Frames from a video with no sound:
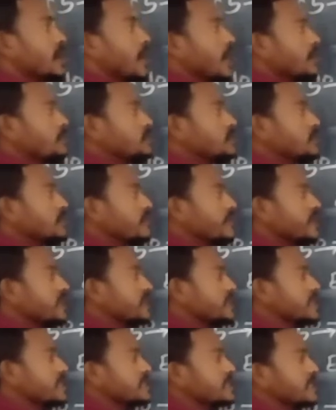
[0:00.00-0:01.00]
observing
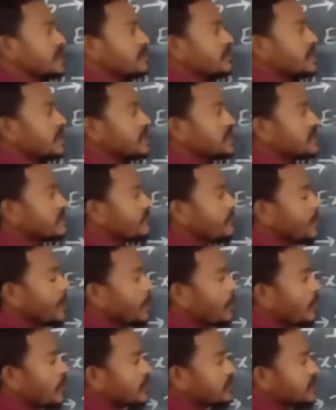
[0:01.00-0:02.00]
these numbers
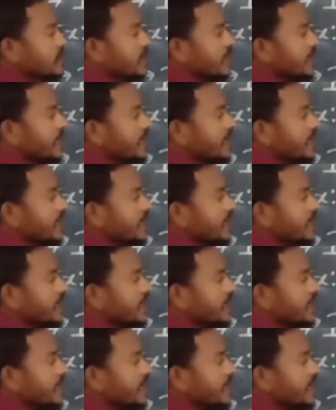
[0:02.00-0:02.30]
because